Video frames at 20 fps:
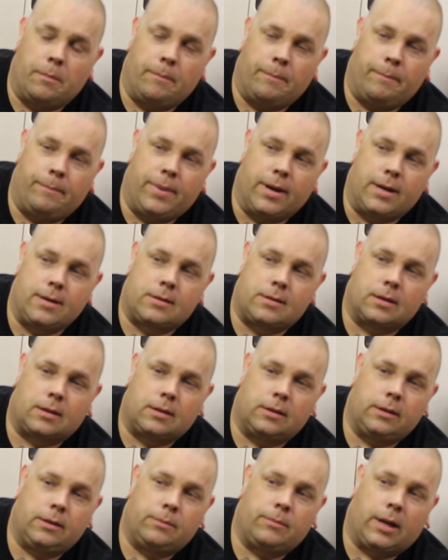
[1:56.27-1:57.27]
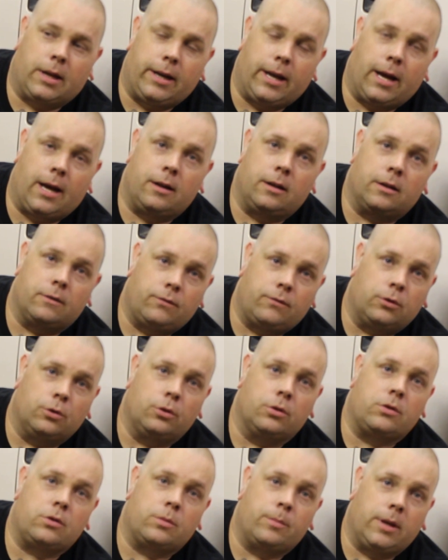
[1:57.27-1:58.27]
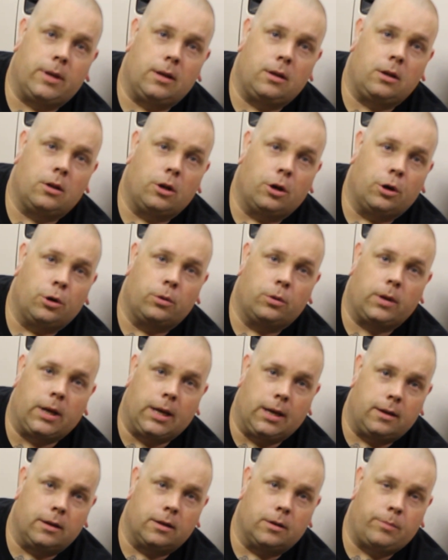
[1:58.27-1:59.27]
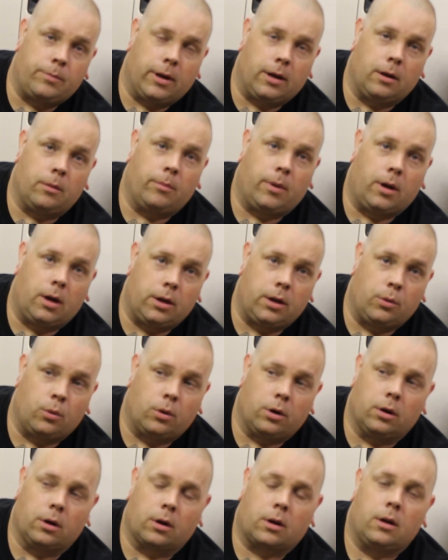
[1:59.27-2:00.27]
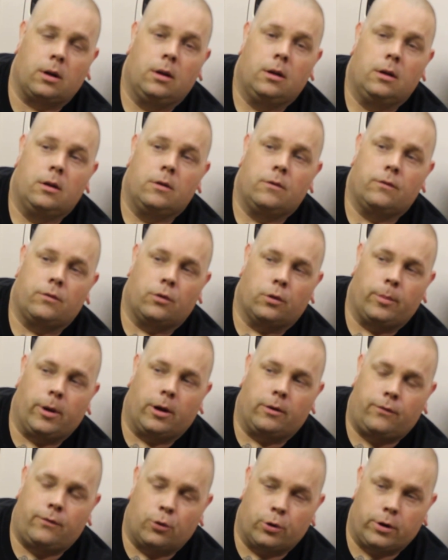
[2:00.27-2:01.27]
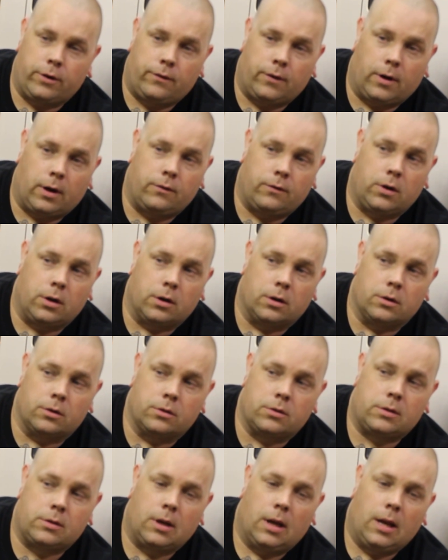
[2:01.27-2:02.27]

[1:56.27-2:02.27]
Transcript: Basically, my dad influenced me, you know. He did paint and body work for about 45 years.